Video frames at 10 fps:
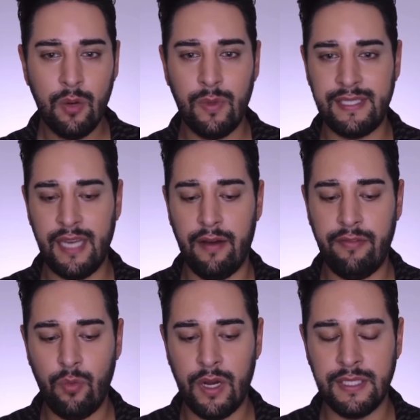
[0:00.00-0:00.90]
whereas the
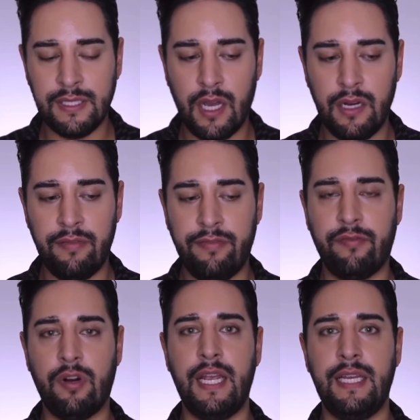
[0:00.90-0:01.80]
other ones kind of
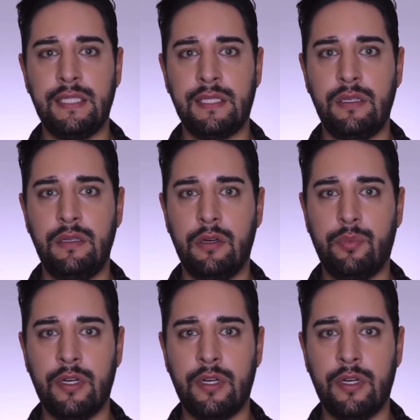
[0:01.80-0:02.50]
freeze your